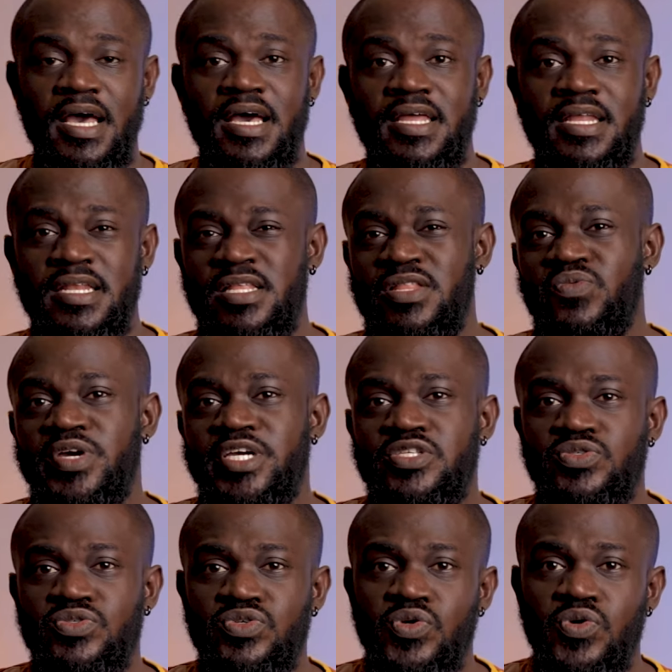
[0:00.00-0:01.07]
And another way
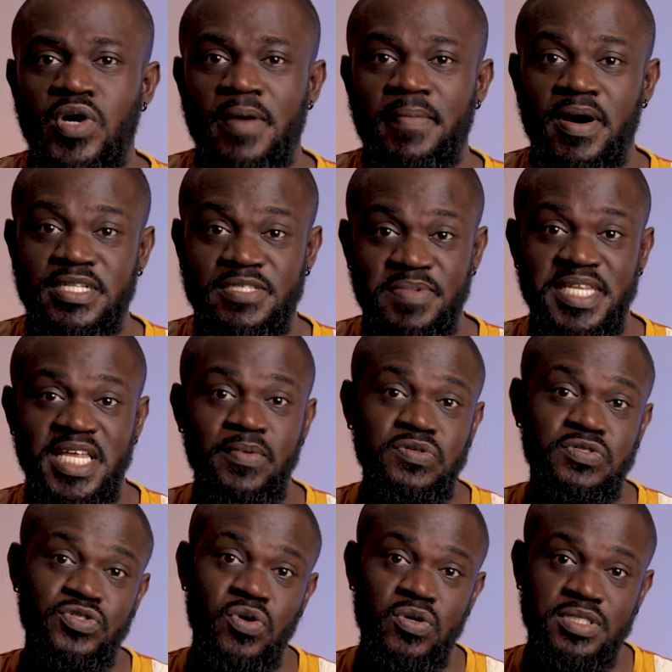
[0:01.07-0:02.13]
to go about being able
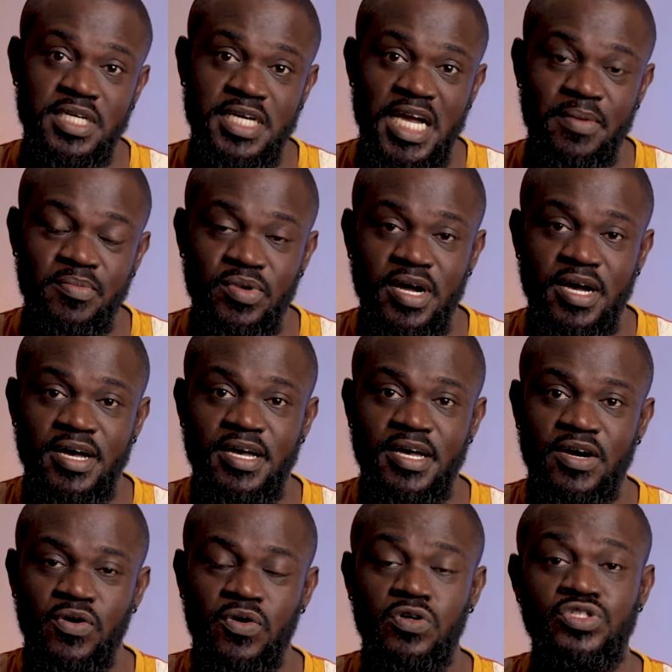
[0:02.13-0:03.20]
to talk to the camera
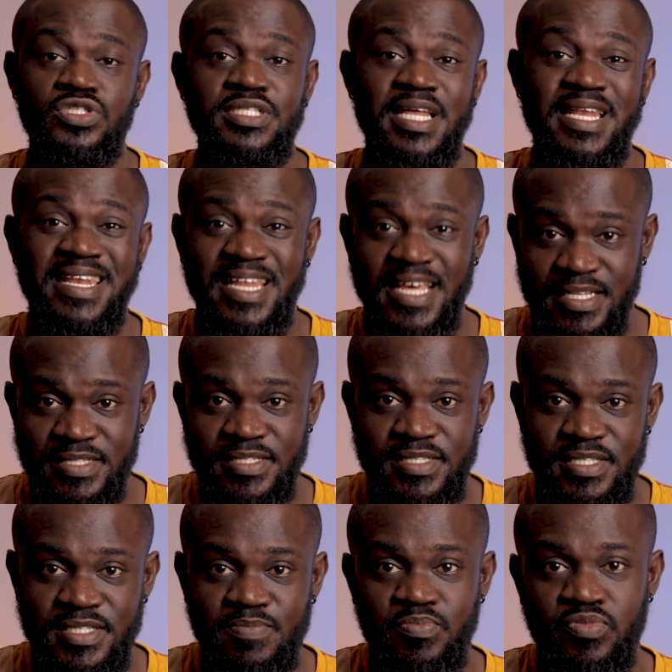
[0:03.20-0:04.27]
or to the
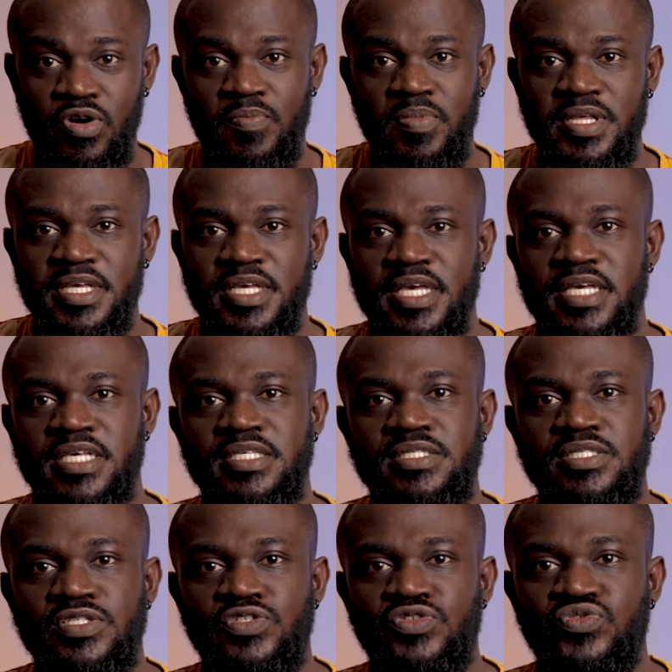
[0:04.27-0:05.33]
lens properly
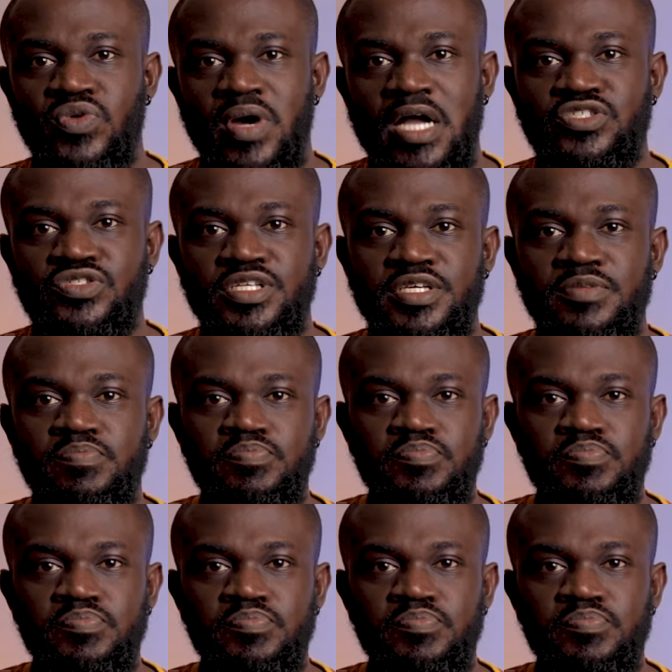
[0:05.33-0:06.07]
is to actually